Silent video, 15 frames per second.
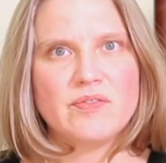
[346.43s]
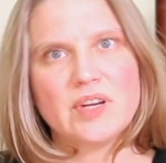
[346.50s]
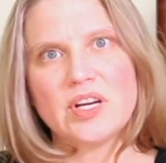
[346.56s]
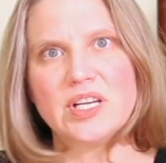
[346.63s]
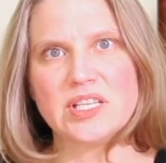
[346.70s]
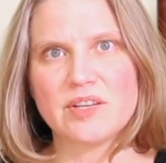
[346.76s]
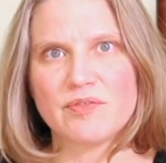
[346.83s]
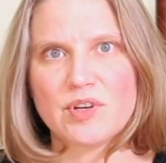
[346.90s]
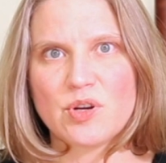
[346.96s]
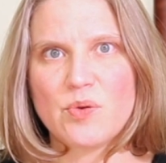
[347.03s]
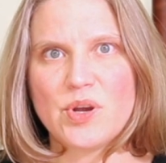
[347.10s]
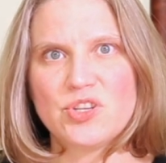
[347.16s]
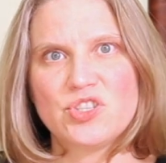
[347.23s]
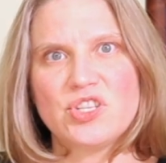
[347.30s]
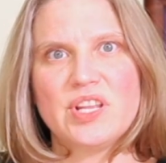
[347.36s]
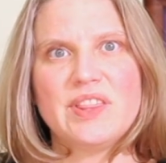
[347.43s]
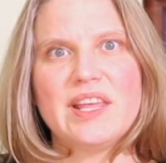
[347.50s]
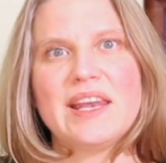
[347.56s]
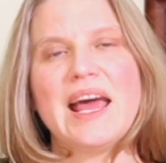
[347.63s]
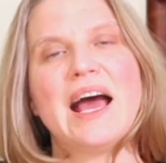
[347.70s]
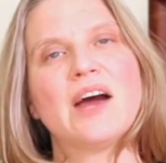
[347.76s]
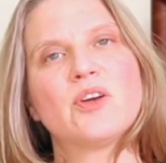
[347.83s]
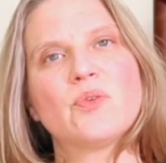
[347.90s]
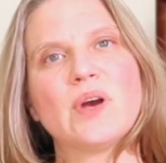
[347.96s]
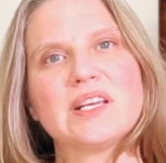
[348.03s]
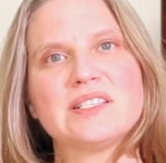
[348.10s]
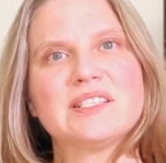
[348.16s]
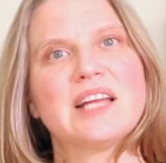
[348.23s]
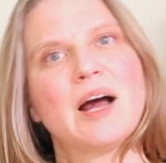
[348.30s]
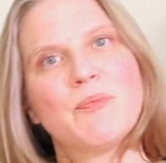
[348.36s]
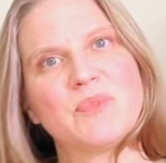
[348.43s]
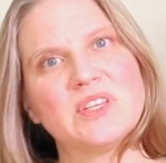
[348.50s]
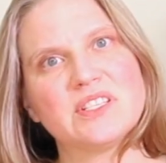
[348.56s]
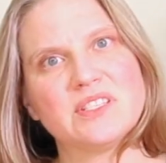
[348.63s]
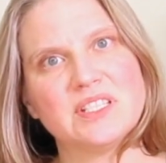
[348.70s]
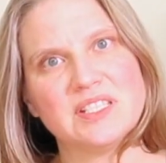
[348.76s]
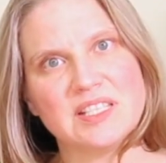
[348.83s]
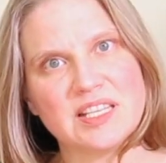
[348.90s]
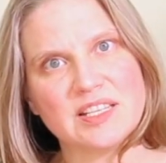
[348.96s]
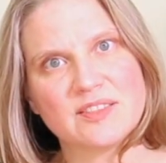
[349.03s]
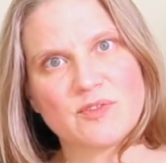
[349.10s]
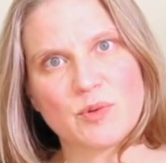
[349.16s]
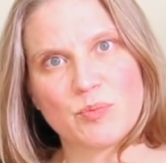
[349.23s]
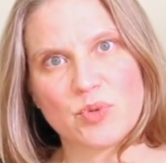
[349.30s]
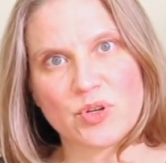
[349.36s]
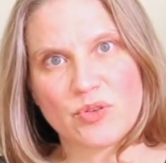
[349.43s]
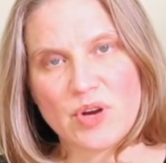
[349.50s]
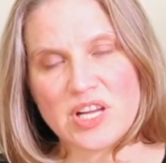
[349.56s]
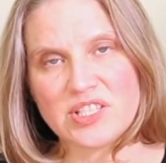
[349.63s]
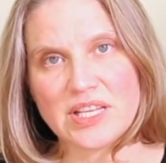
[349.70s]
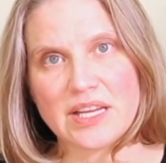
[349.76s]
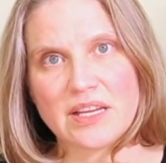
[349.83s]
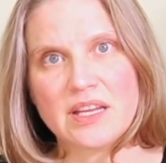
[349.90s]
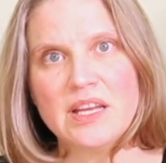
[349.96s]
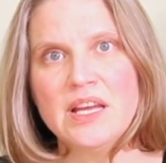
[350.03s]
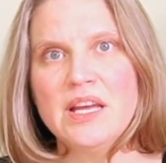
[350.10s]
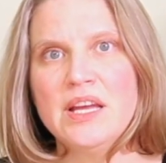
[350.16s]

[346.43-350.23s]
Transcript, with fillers: very different question than how do I stop this disease from progressing.